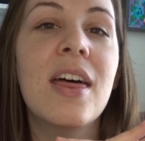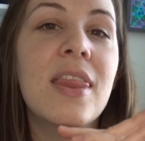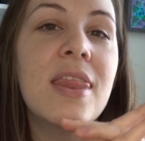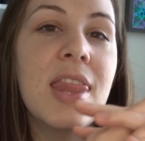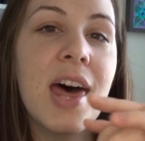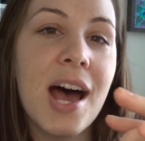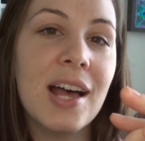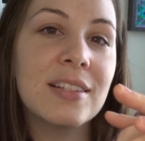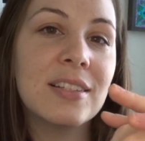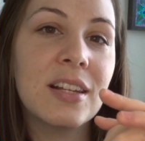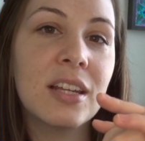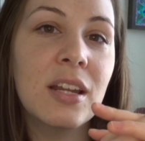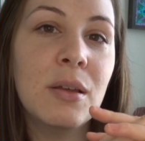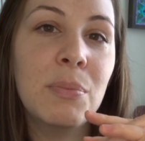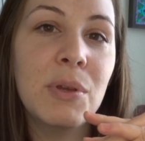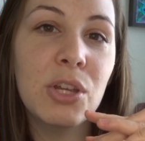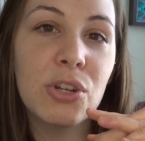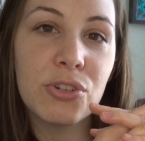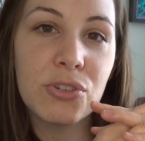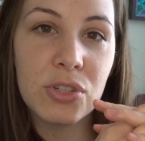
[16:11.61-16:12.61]
that's gonna
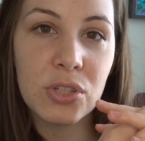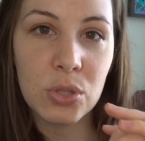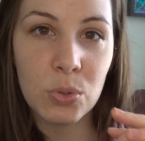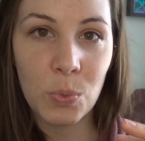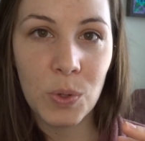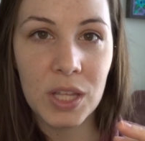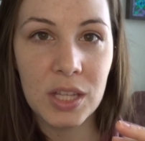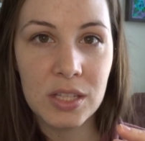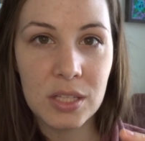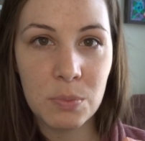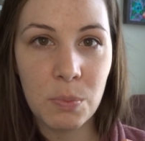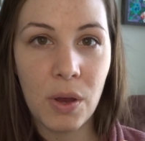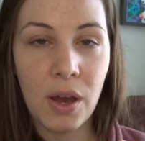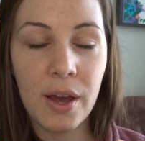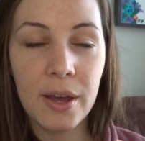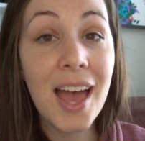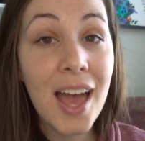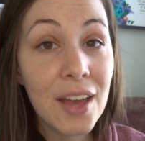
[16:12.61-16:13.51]
be your sweet spot.